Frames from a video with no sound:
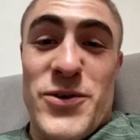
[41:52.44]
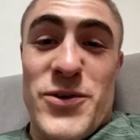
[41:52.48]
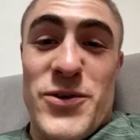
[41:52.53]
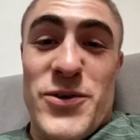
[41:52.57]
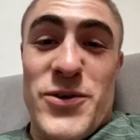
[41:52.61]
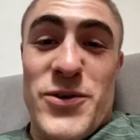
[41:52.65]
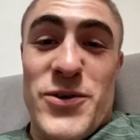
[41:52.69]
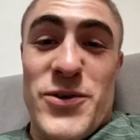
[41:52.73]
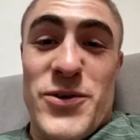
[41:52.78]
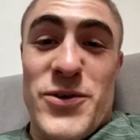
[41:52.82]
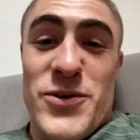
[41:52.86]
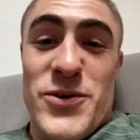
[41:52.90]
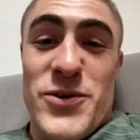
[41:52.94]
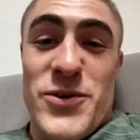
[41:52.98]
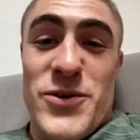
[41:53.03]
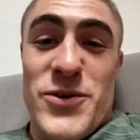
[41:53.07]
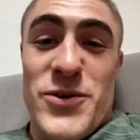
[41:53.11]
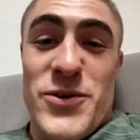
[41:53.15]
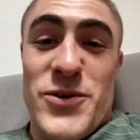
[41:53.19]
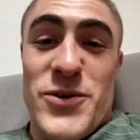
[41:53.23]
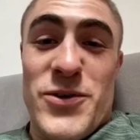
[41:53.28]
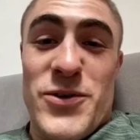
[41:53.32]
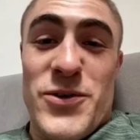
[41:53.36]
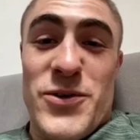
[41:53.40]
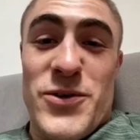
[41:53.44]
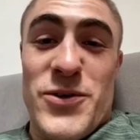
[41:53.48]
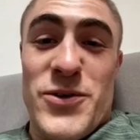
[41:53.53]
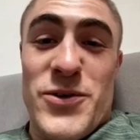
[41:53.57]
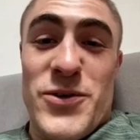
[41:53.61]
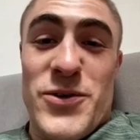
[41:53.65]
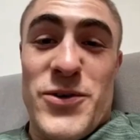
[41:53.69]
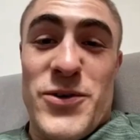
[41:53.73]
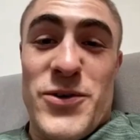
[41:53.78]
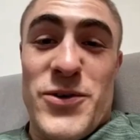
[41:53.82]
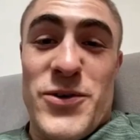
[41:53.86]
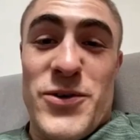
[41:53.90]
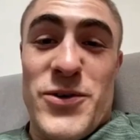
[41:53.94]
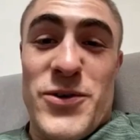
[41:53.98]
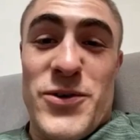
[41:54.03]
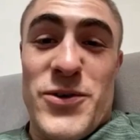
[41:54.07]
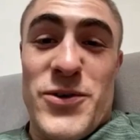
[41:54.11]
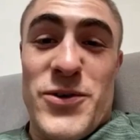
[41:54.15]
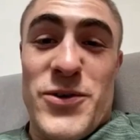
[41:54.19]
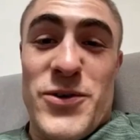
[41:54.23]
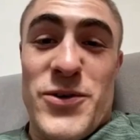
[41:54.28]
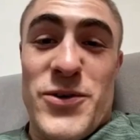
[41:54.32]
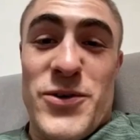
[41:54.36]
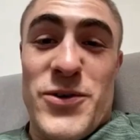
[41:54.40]
focused on me. Do you know what I mean? I don't care who they give
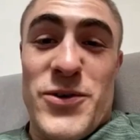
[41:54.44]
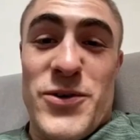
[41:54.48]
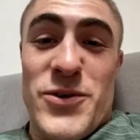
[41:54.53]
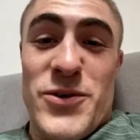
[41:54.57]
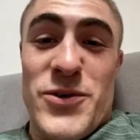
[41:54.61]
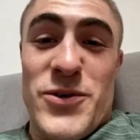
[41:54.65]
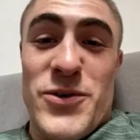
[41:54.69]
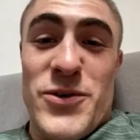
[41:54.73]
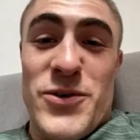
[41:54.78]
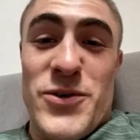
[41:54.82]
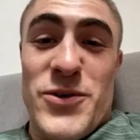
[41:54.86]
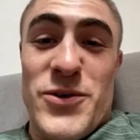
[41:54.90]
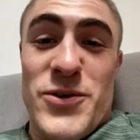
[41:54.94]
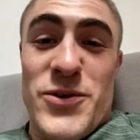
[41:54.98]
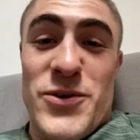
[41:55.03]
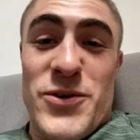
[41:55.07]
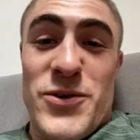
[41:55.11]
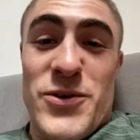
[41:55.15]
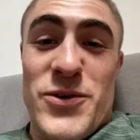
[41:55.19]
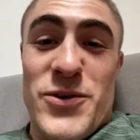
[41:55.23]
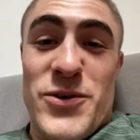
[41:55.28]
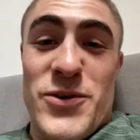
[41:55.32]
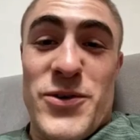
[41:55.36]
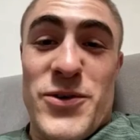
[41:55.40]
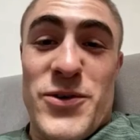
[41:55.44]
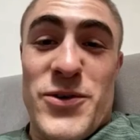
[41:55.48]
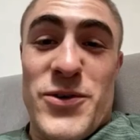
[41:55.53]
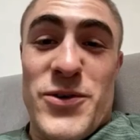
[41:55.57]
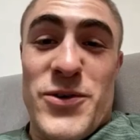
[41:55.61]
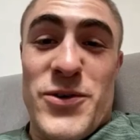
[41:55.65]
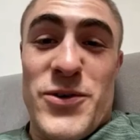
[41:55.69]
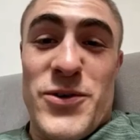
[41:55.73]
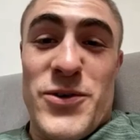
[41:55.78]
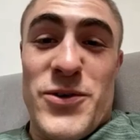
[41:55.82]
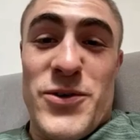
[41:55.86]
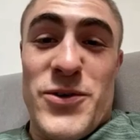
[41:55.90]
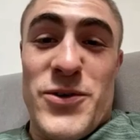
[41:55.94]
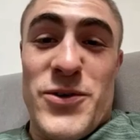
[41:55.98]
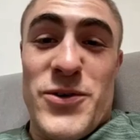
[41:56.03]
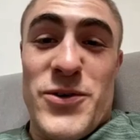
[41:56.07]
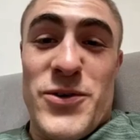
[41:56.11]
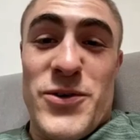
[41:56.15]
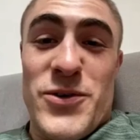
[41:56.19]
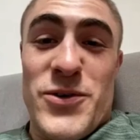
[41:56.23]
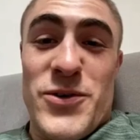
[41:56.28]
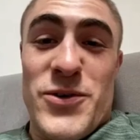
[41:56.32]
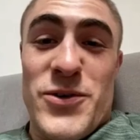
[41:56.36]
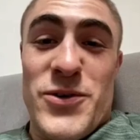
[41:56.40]
me. I'm not eyeing
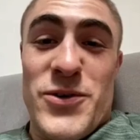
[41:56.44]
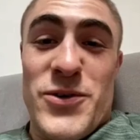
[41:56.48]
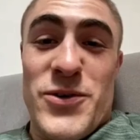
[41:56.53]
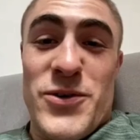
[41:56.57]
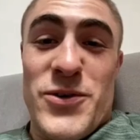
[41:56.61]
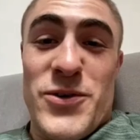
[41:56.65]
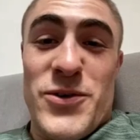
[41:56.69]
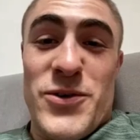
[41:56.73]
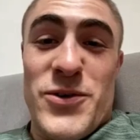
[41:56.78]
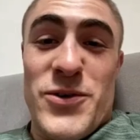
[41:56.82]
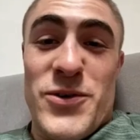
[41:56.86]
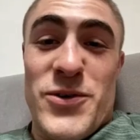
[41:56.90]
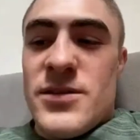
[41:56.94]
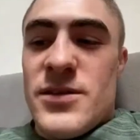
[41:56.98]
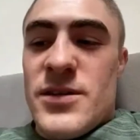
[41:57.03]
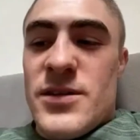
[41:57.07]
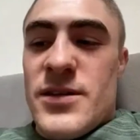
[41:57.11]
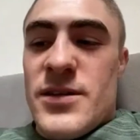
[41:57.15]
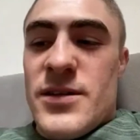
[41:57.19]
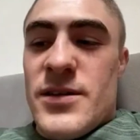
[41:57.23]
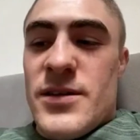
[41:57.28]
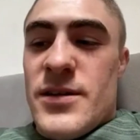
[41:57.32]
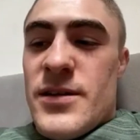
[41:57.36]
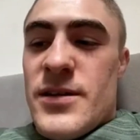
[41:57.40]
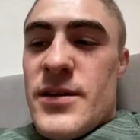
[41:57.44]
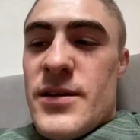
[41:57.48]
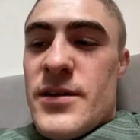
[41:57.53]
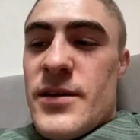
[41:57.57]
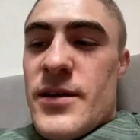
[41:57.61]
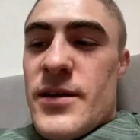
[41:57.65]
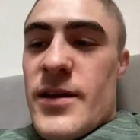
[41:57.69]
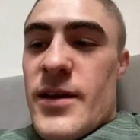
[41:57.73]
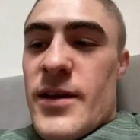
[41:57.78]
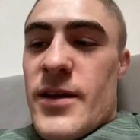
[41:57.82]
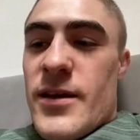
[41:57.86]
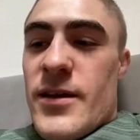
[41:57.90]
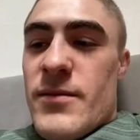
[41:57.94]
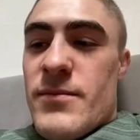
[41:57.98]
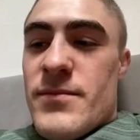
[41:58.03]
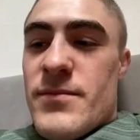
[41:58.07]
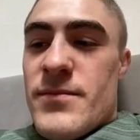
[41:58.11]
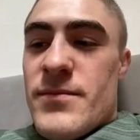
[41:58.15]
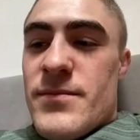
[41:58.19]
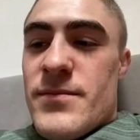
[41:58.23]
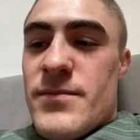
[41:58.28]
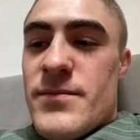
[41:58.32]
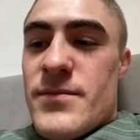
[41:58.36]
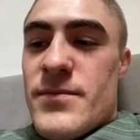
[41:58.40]
specific opponents.
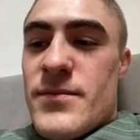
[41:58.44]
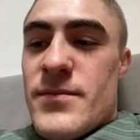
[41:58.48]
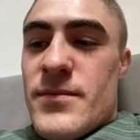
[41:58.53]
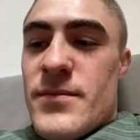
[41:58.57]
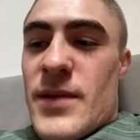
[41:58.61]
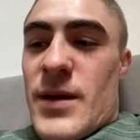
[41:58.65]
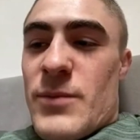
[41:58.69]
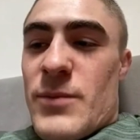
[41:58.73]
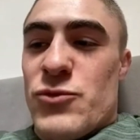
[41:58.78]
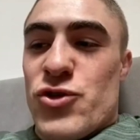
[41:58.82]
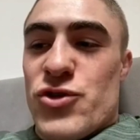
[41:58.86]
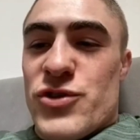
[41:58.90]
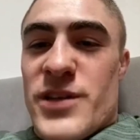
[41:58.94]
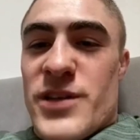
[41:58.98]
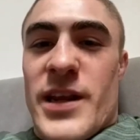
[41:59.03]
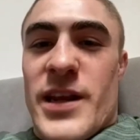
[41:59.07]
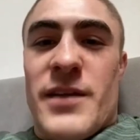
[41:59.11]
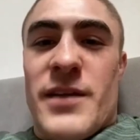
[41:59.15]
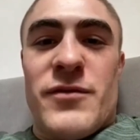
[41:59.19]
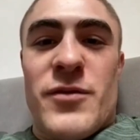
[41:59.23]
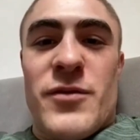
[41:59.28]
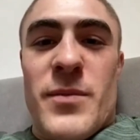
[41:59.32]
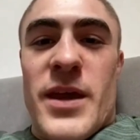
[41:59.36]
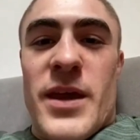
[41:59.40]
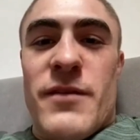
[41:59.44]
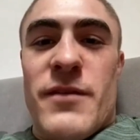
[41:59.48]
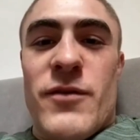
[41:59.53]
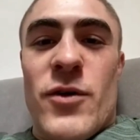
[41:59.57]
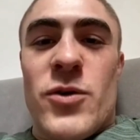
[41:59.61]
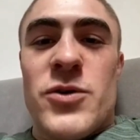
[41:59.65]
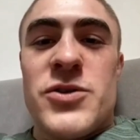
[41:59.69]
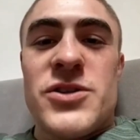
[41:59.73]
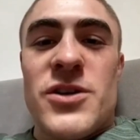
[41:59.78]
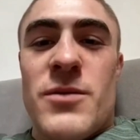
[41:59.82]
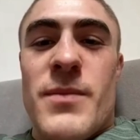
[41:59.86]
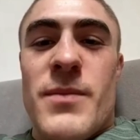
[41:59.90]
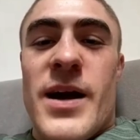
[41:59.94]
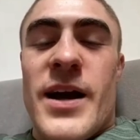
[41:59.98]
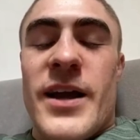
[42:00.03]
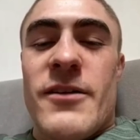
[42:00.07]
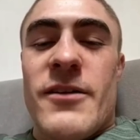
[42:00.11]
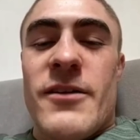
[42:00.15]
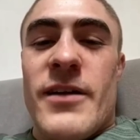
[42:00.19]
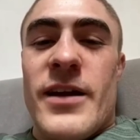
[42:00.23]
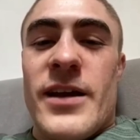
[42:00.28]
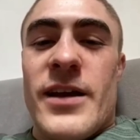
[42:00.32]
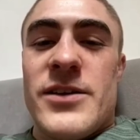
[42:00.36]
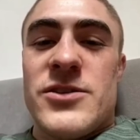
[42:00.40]
I'm just in it for me, focusing on my
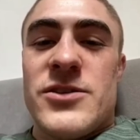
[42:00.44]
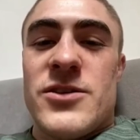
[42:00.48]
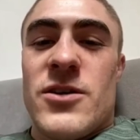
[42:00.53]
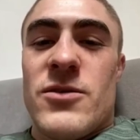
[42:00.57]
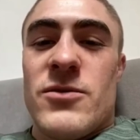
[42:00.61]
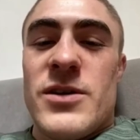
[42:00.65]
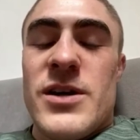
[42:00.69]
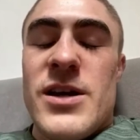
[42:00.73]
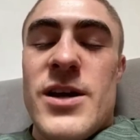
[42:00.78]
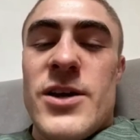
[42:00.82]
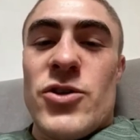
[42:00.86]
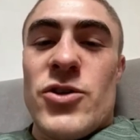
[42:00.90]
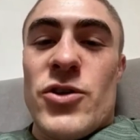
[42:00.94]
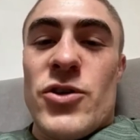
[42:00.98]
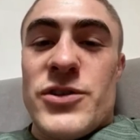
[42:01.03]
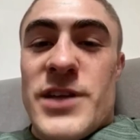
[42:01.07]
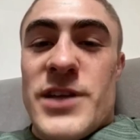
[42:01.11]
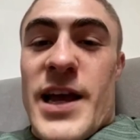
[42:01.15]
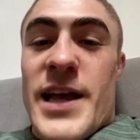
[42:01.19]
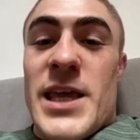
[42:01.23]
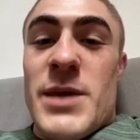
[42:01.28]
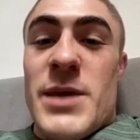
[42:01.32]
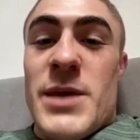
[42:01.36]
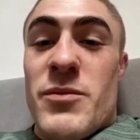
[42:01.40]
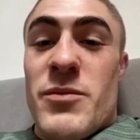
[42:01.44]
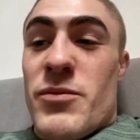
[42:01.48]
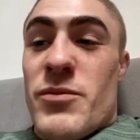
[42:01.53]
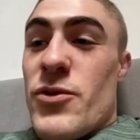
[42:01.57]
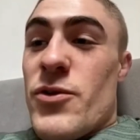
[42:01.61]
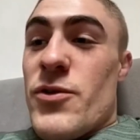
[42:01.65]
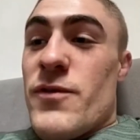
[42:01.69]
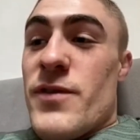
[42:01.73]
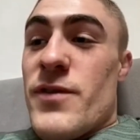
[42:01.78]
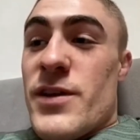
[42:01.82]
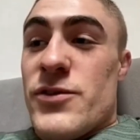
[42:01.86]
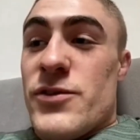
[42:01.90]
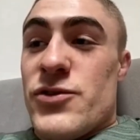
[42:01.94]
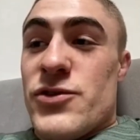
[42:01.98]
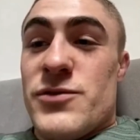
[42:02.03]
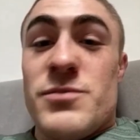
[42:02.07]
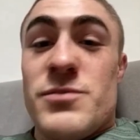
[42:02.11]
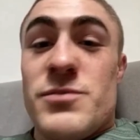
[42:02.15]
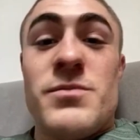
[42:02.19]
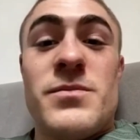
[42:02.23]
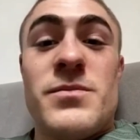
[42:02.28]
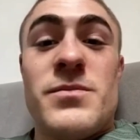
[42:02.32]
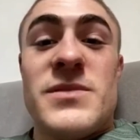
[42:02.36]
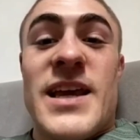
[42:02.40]
career. So as long as I keep improving and just
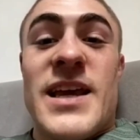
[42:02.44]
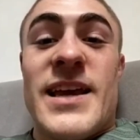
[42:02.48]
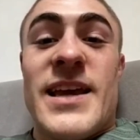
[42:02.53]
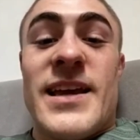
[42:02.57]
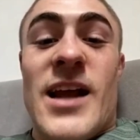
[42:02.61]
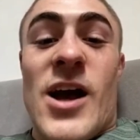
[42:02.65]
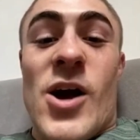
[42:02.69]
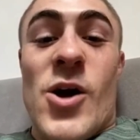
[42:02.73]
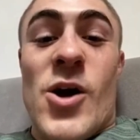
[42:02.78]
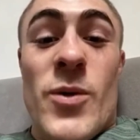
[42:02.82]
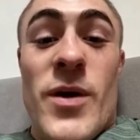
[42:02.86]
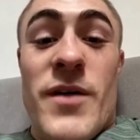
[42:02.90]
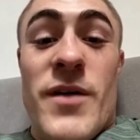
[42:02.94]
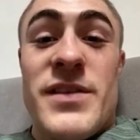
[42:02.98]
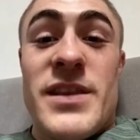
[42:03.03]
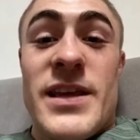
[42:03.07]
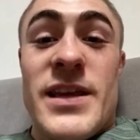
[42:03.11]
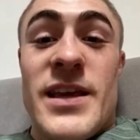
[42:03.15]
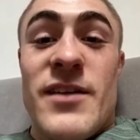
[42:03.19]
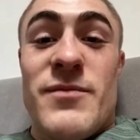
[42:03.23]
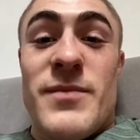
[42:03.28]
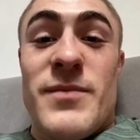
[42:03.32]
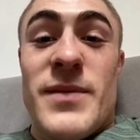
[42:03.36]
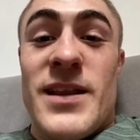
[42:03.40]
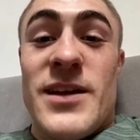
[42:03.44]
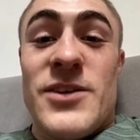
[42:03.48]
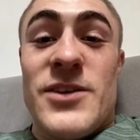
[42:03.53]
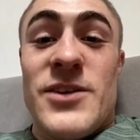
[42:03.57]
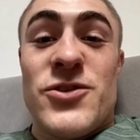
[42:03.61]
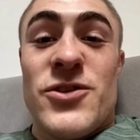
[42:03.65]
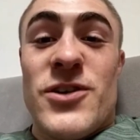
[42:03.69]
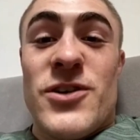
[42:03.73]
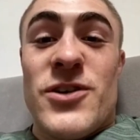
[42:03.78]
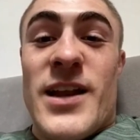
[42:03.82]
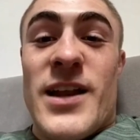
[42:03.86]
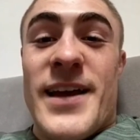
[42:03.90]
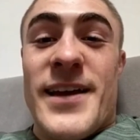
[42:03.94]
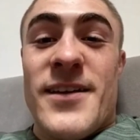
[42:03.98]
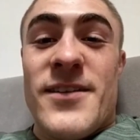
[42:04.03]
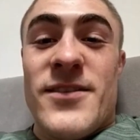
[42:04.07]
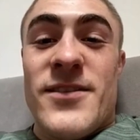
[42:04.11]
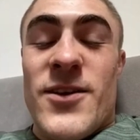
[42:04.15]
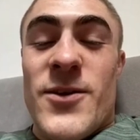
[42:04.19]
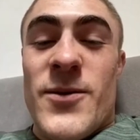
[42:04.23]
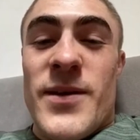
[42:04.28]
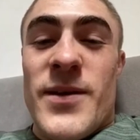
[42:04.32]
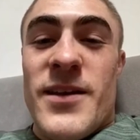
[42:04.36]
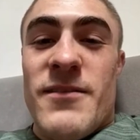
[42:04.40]
taking out whoever they give me, that's all I can
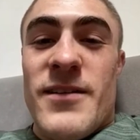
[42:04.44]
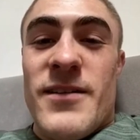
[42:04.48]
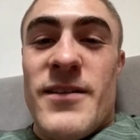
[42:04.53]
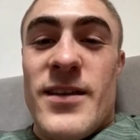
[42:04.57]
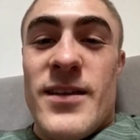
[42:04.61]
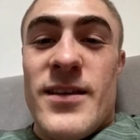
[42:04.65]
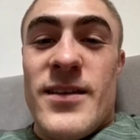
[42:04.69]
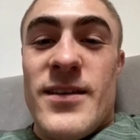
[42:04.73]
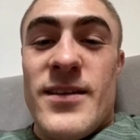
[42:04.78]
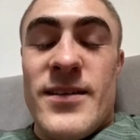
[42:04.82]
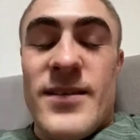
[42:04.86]
do in it, really.